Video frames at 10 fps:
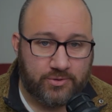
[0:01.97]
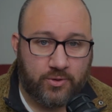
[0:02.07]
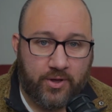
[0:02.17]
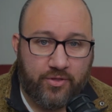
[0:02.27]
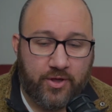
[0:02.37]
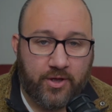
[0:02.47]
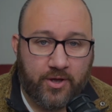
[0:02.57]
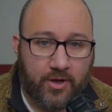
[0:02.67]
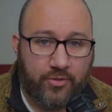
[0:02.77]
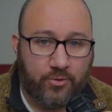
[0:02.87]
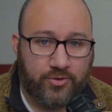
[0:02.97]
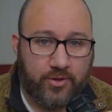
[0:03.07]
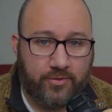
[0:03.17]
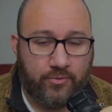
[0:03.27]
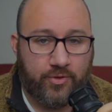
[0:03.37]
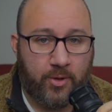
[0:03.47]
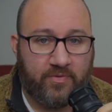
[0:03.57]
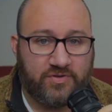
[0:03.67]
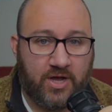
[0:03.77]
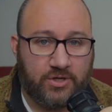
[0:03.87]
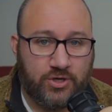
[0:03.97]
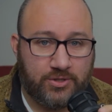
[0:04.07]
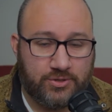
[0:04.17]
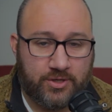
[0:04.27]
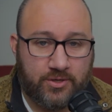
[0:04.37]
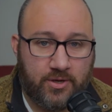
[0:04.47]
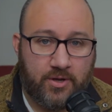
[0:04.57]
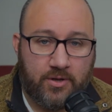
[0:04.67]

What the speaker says: So I think through the help of Scott Jensen,